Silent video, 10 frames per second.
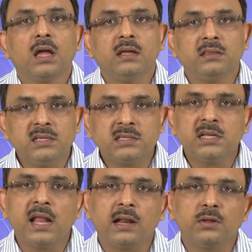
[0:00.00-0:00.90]
In this
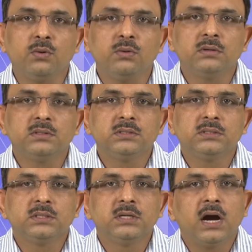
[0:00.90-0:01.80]
scenario,
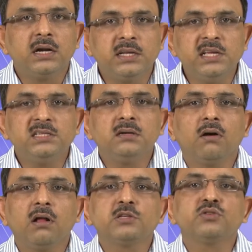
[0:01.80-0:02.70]
a teacher
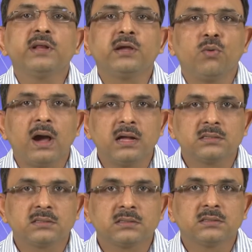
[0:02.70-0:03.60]
also
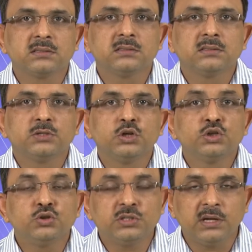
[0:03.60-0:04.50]
requires
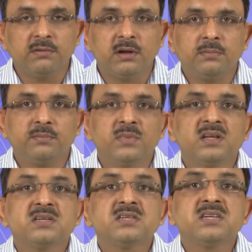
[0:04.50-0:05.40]
to develop
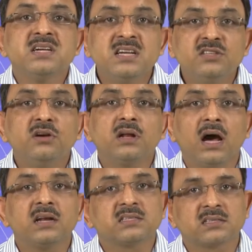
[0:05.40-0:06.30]
his or
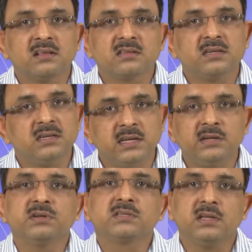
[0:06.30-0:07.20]
her skills
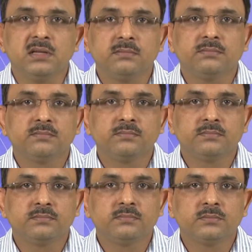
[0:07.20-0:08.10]
continuously.
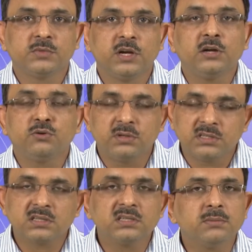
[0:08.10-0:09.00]
And to
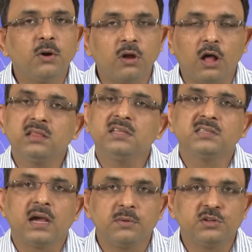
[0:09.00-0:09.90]
discuss about all
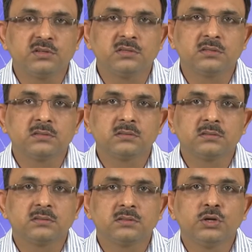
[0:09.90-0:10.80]
these dimensions,
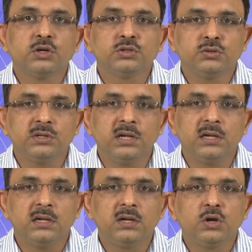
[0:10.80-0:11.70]

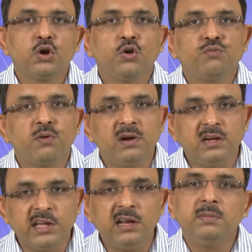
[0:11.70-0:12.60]
today we
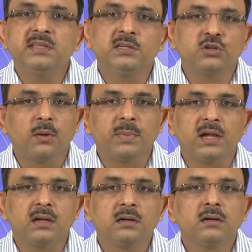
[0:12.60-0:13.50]
will deal with the
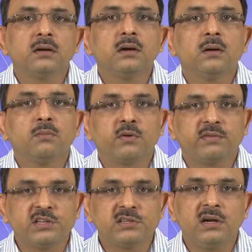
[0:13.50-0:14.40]
topic
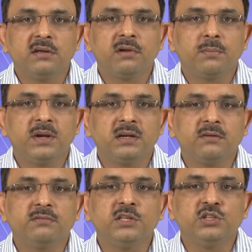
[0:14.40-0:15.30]
professional development
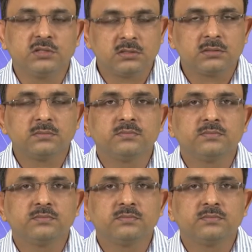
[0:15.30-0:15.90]
of teachers.